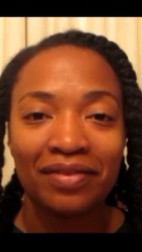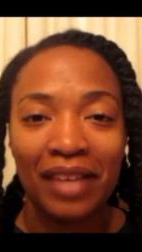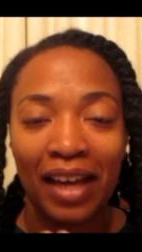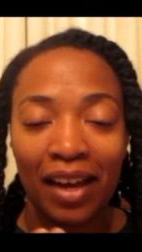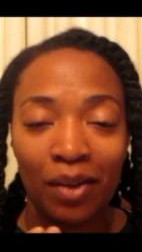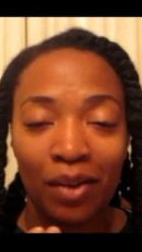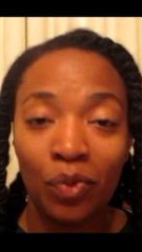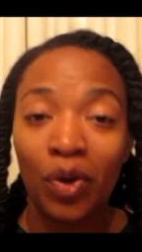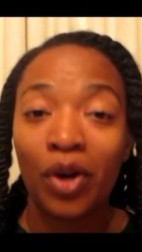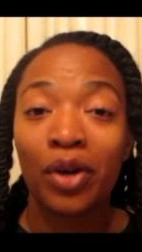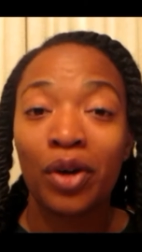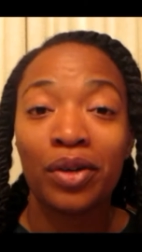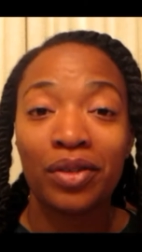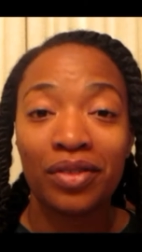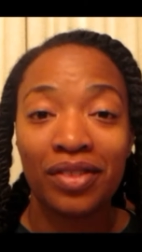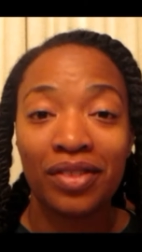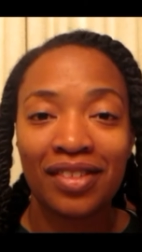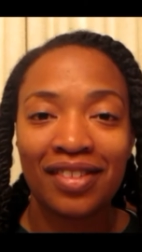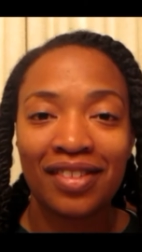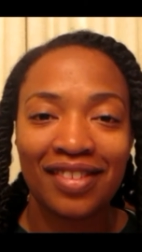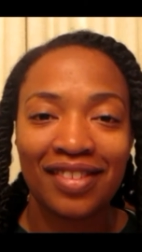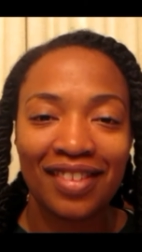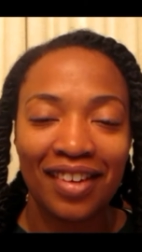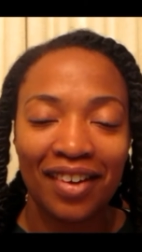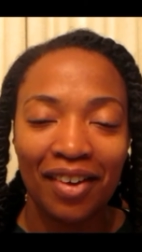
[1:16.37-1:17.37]
and
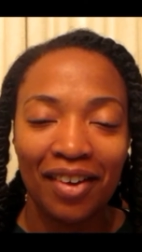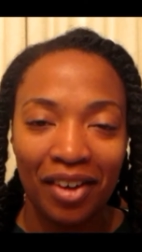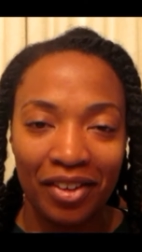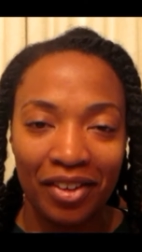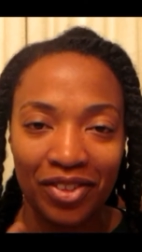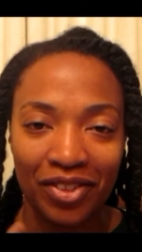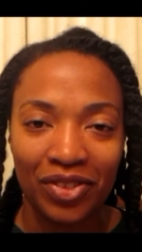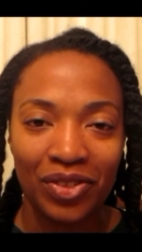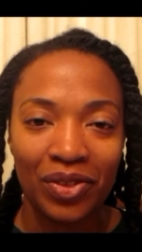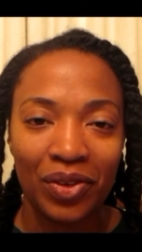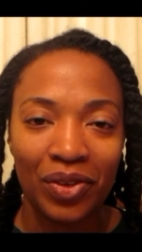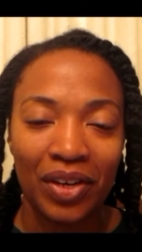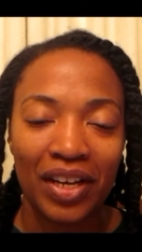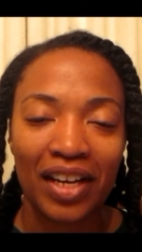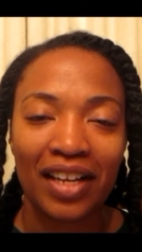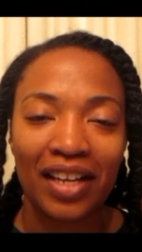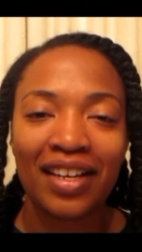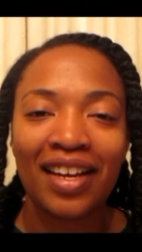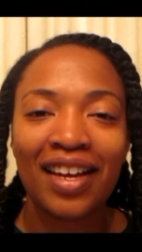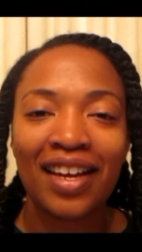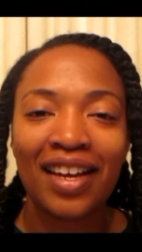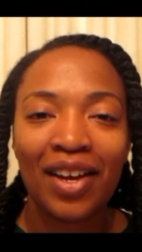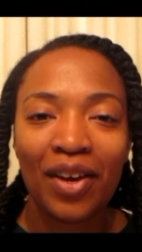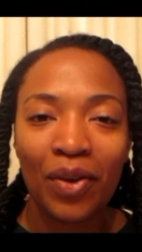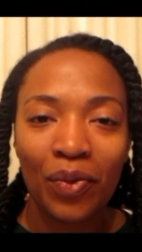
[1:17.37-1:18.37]
words on the screen,